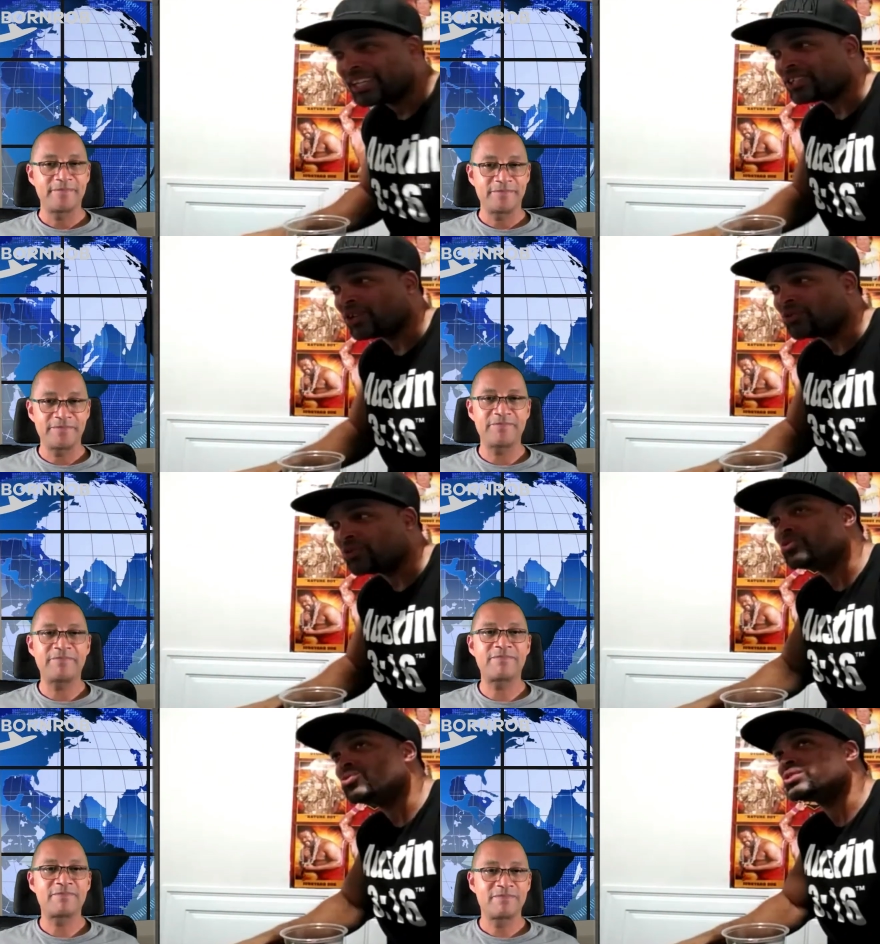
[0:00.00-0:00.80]
Speaker 1: Don't
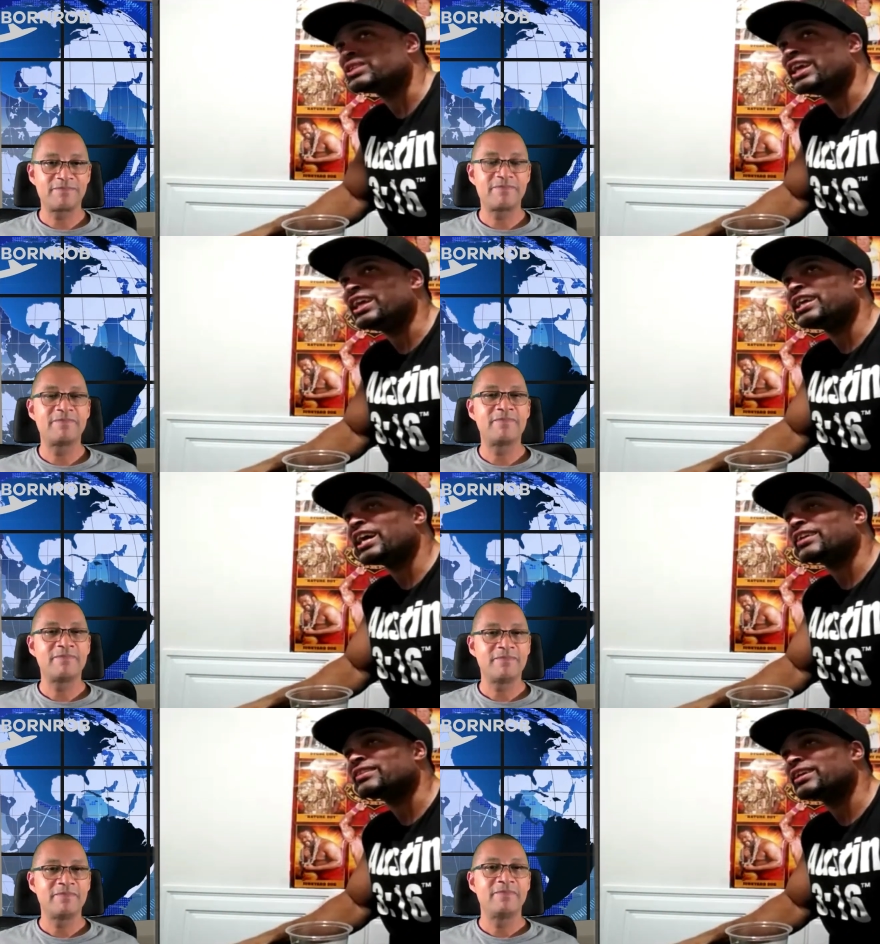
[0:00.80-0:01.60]
do the
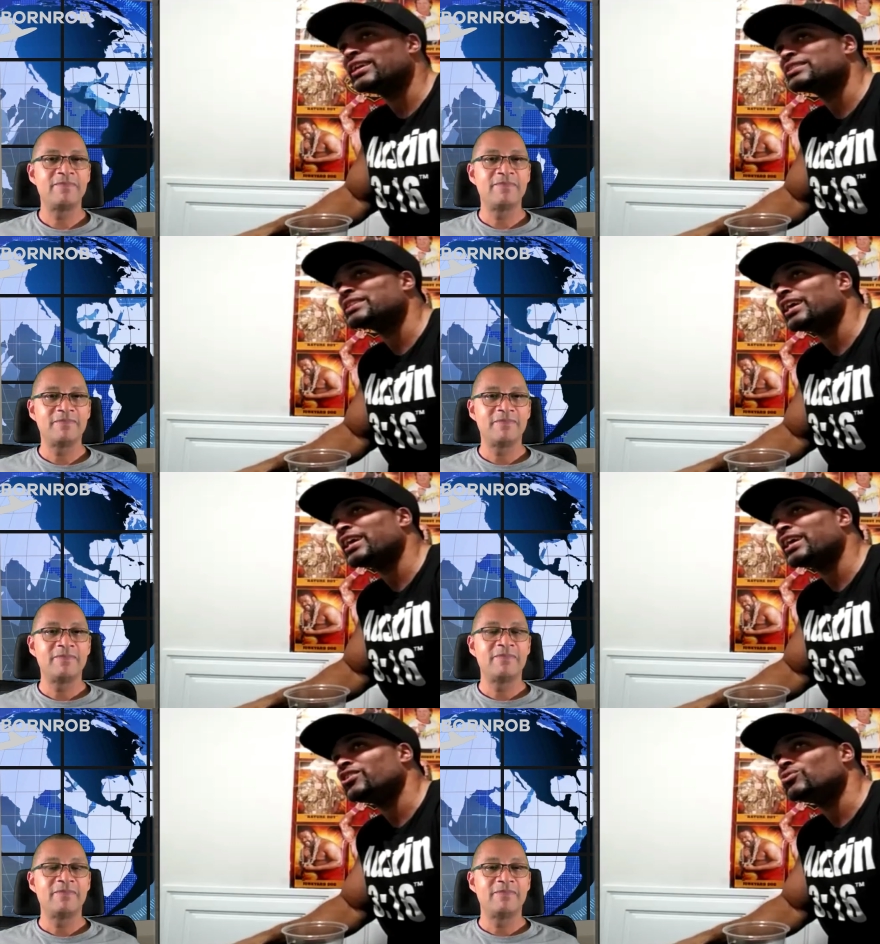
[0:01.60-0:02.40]
idiotic things
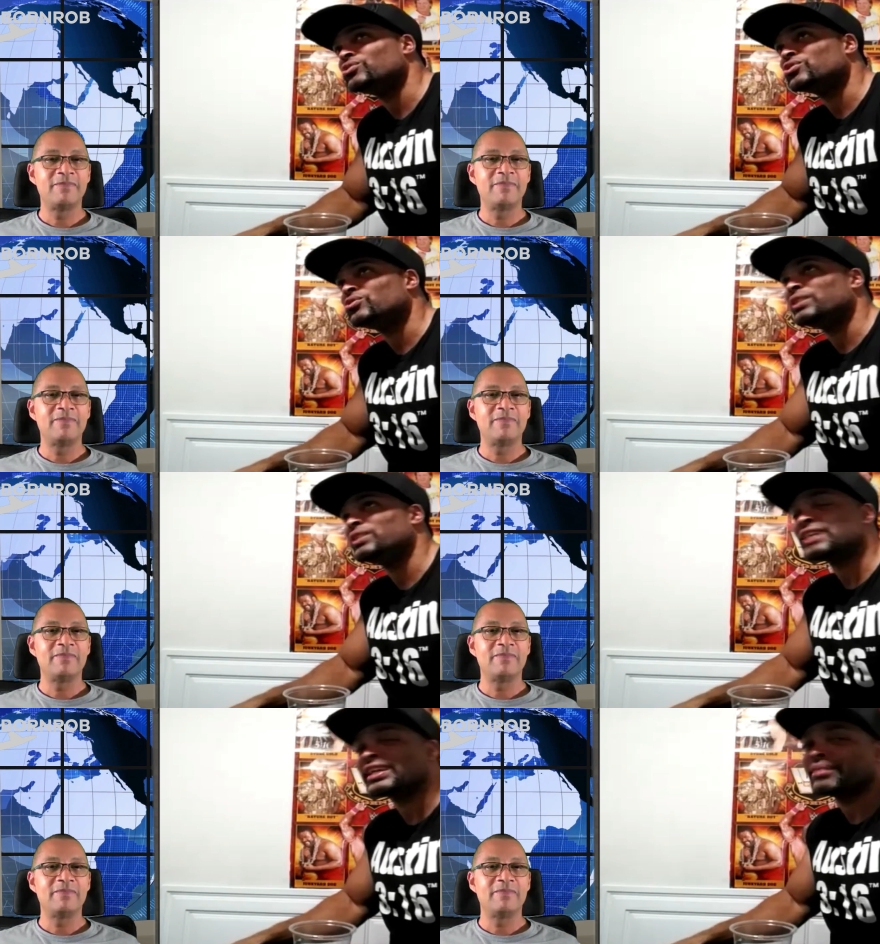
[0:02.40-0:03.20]
that you do inside the